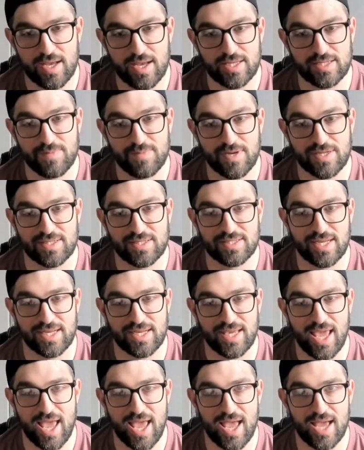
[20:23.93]
as best as I
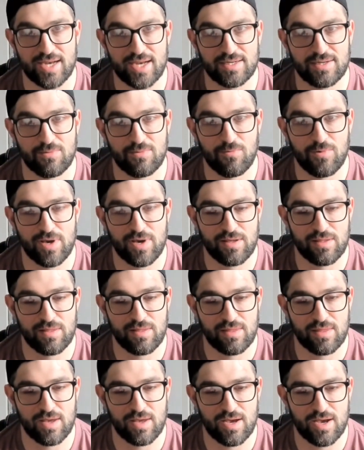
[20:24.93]
can
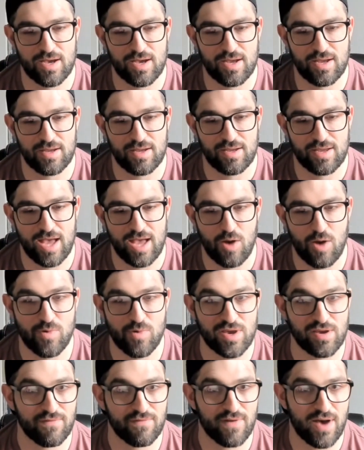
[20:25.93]
with how
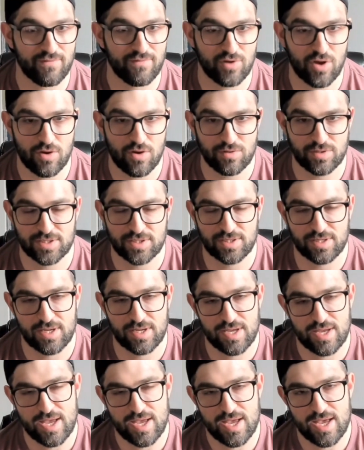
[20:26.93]
week 5 goes.
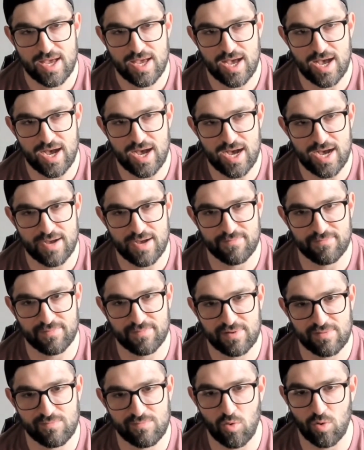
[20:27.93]

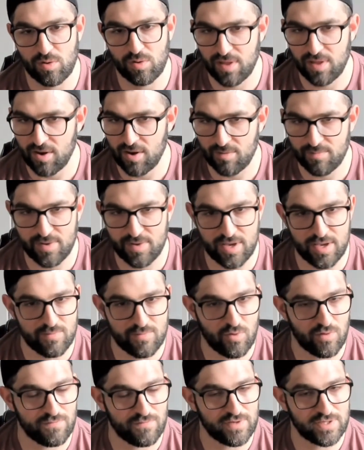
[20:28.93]
More therapy,
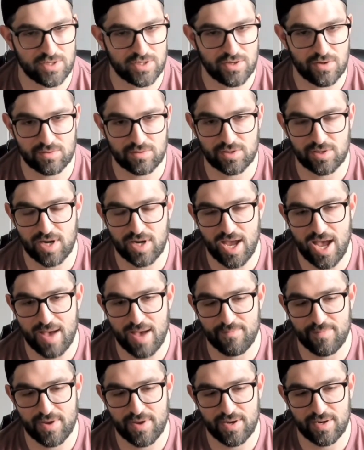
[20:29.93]
more physio is going to
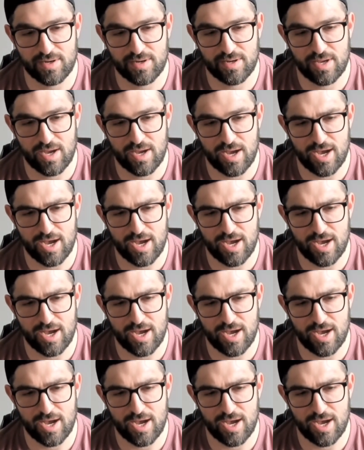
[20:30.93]
happen.